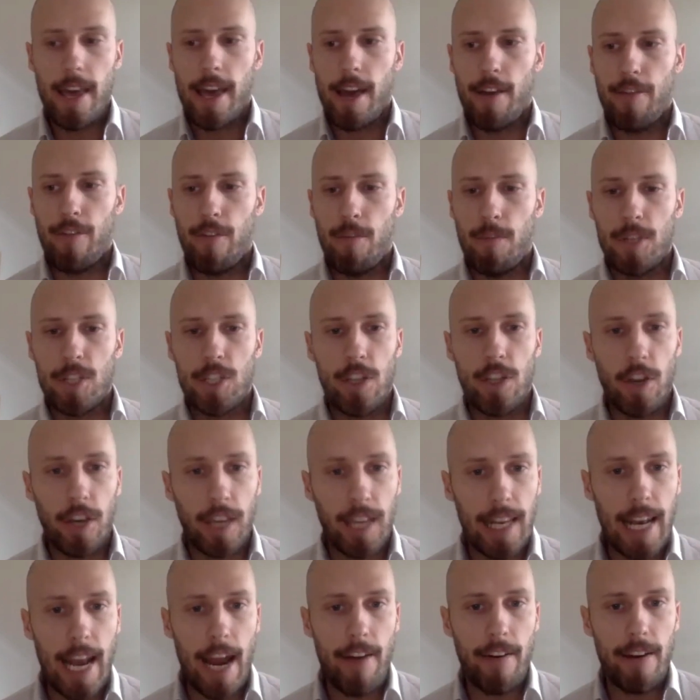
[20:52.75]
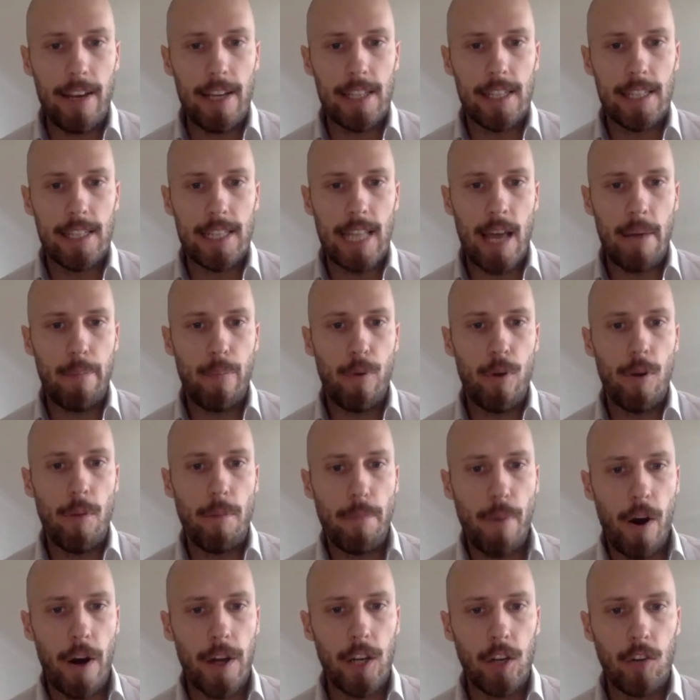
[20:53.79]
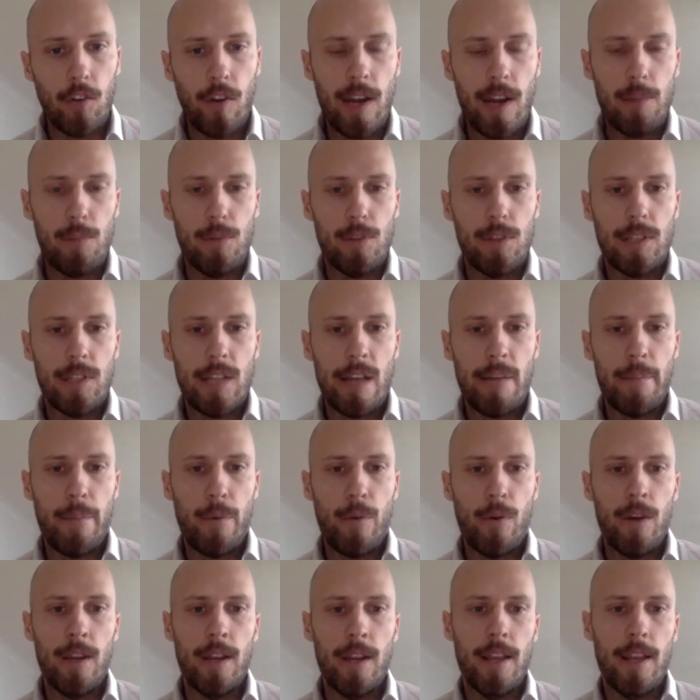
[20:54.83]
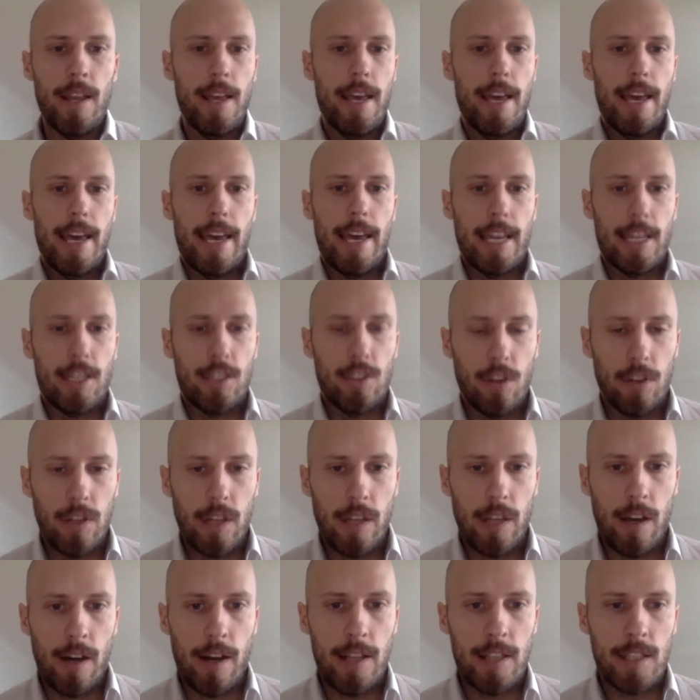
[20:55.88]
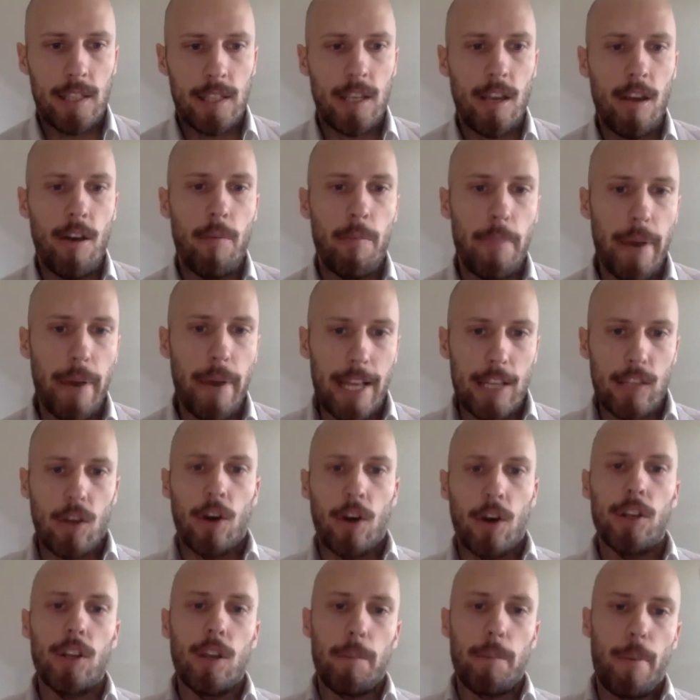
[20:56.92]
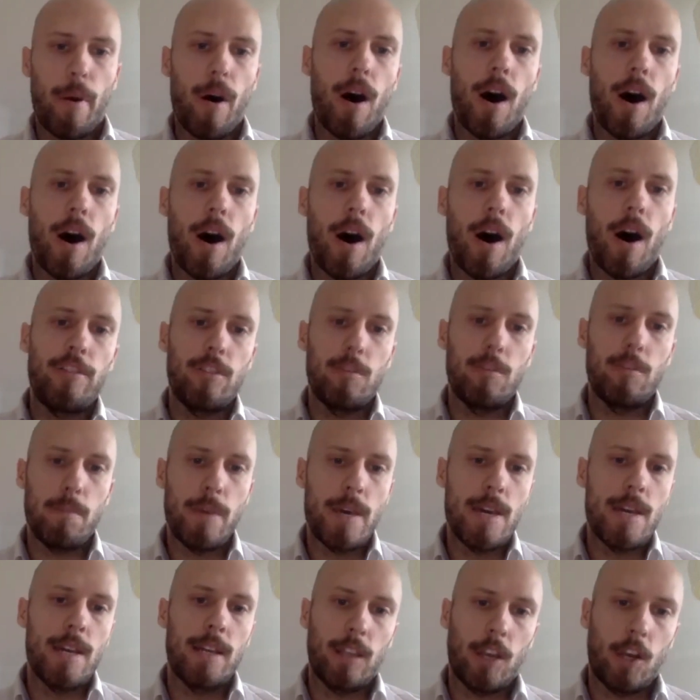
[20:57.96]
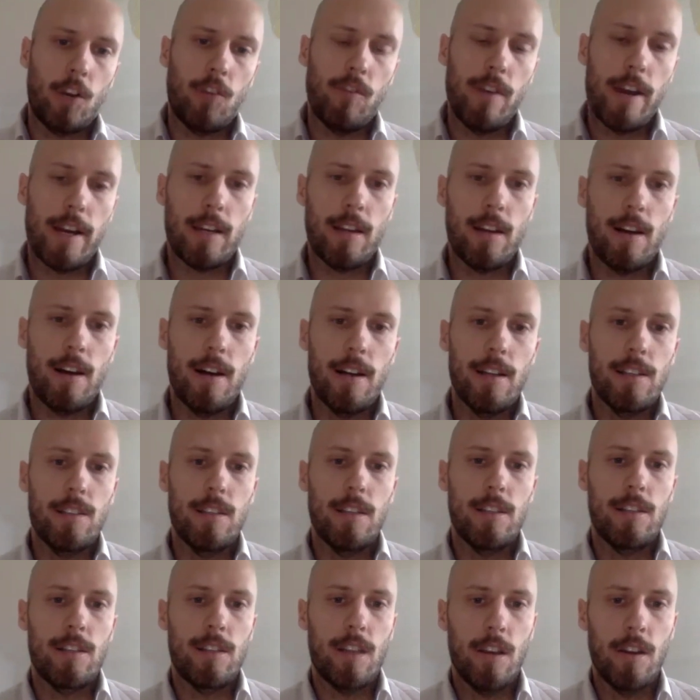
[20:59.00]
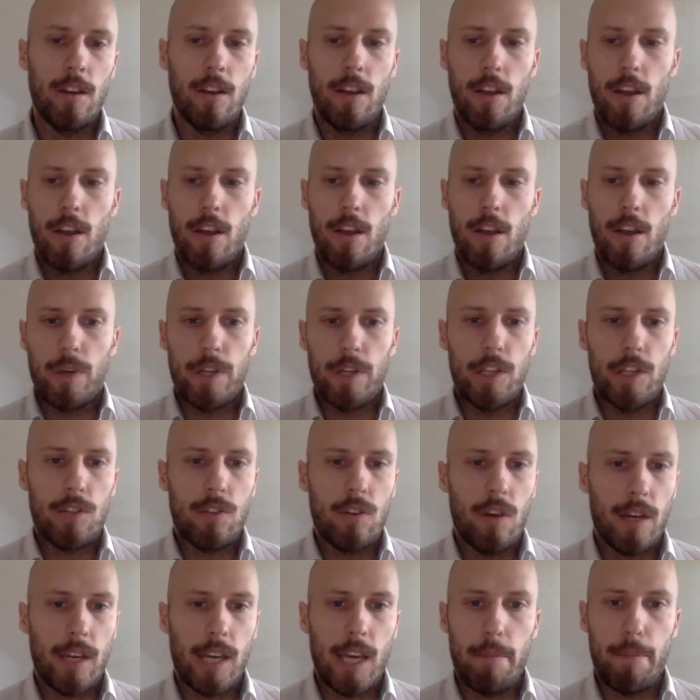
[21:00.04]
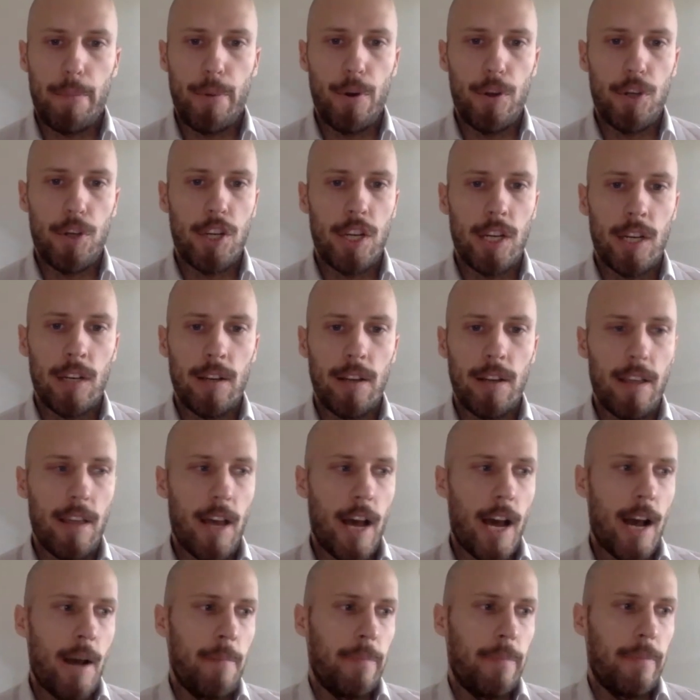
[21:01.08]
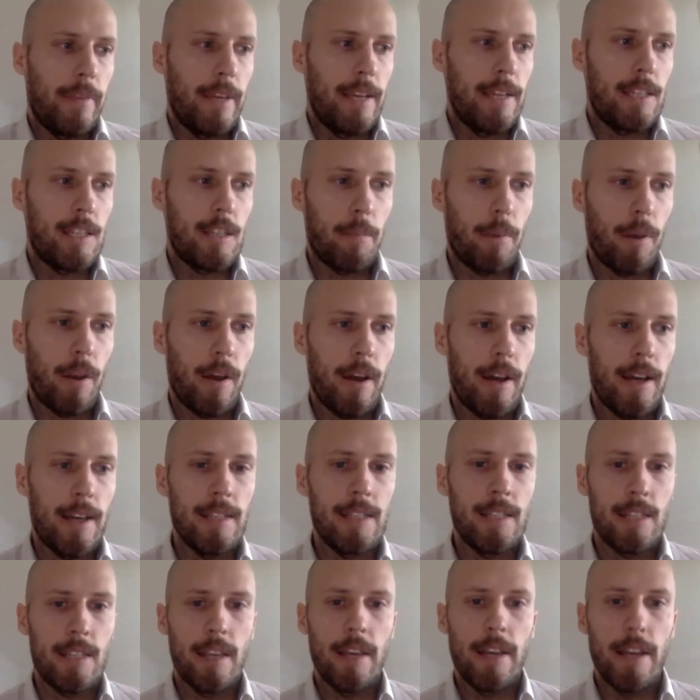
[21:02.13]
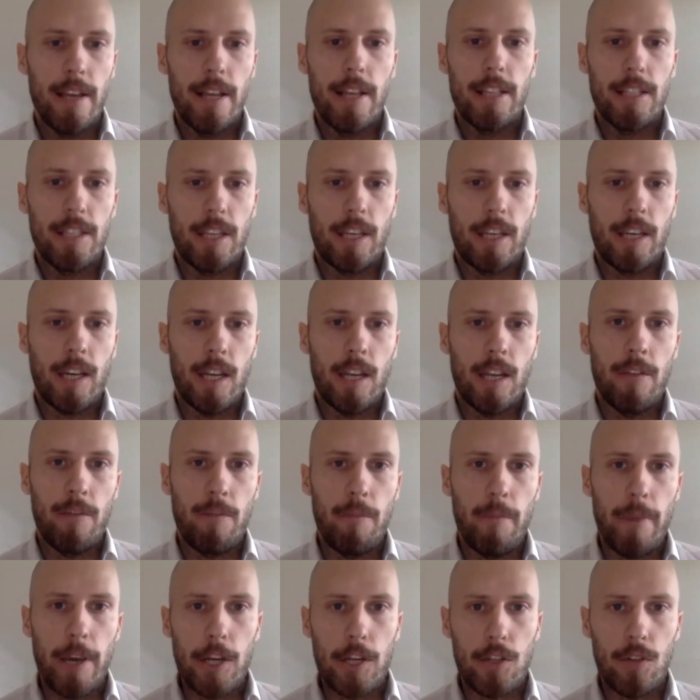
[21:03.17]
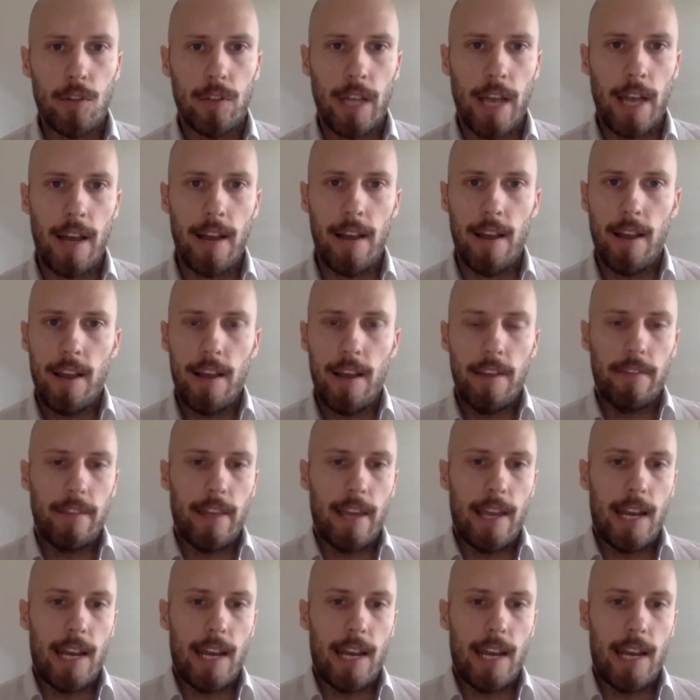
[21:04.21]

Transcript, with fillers: from a circularity standpoint, biodegradable standpoint. It's not the answer, but it's on the path to being the correct answer. So we just got to keep pushing um, yeah, these suppliers to kind of make sure that they